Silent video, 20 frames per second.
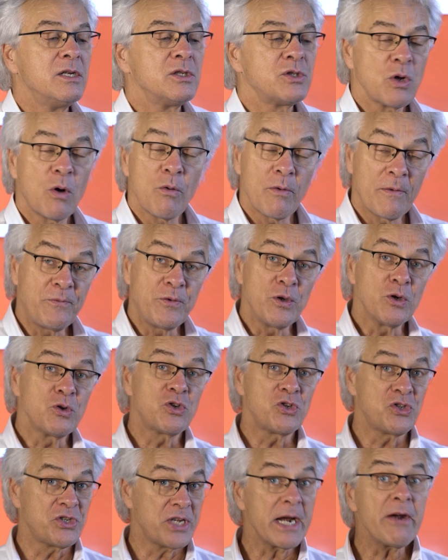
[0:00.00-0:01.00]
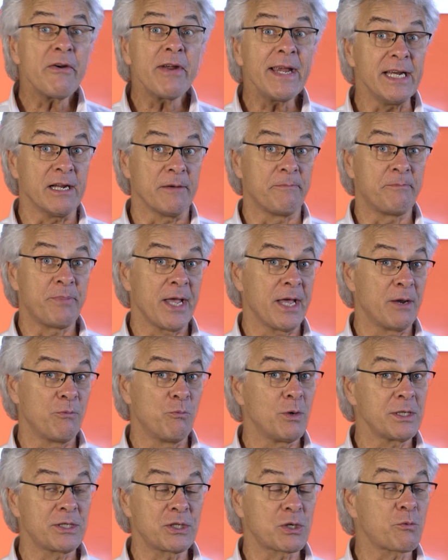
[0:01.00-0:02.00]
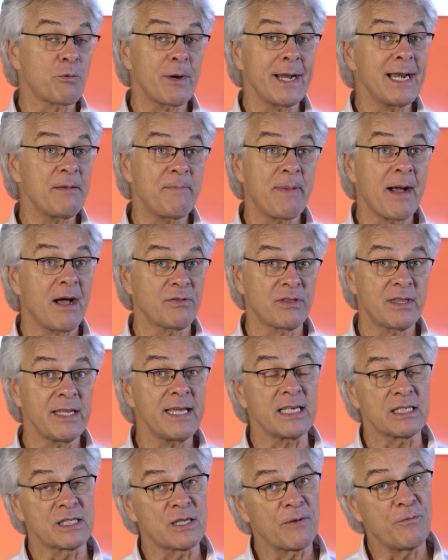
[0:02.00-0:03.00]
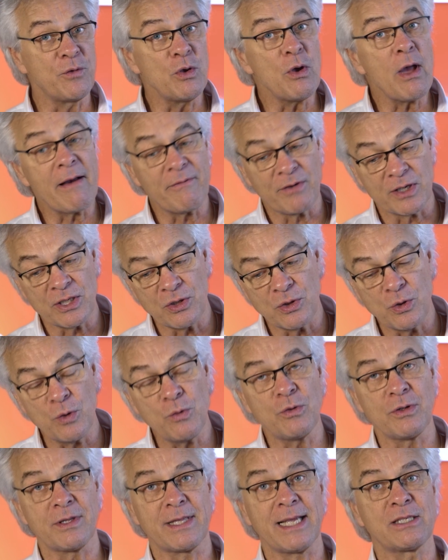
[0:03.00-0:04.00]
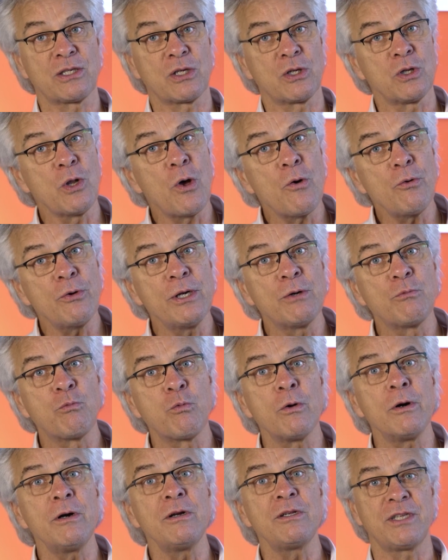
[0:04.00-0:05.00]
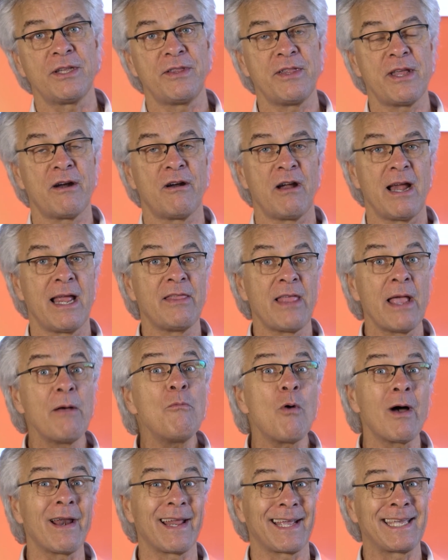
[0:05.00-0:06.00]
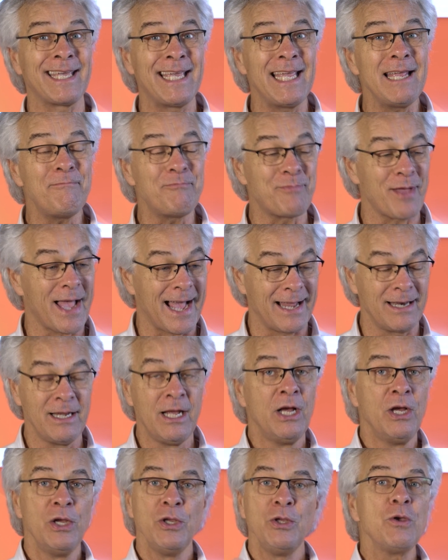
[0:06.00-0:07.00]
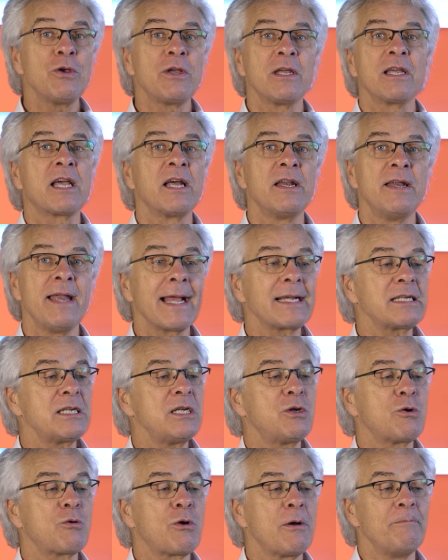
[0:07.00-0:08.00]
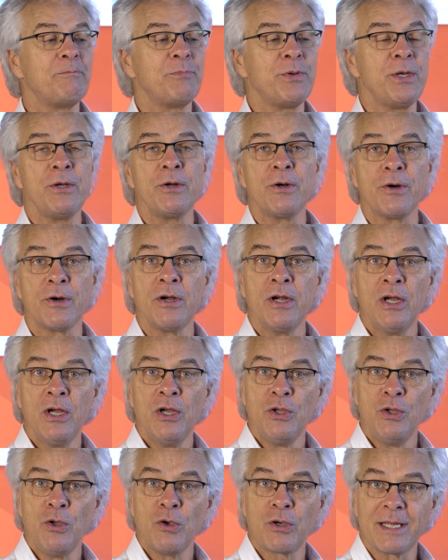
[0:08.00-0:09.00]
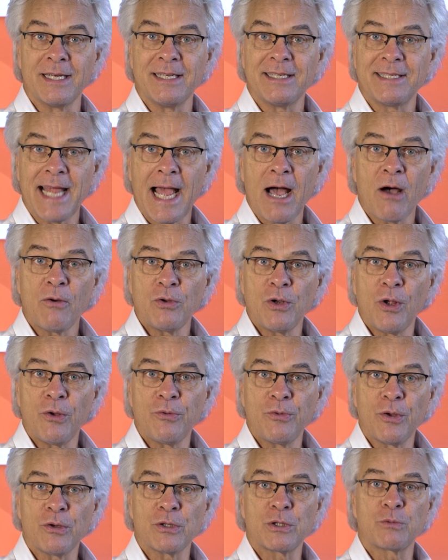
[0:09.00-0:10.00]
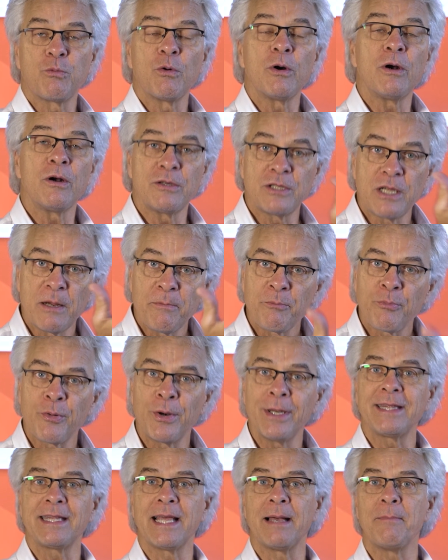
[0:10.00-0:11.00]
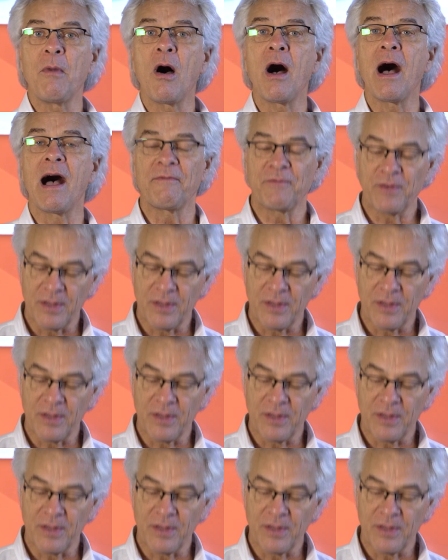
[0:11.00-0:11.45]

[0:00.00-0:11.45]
So if you're sharing a pen, what's great about this, if you have a student that's loaded words in there and they want to keep that, you can connect it to a computer, you can download those words, print them off,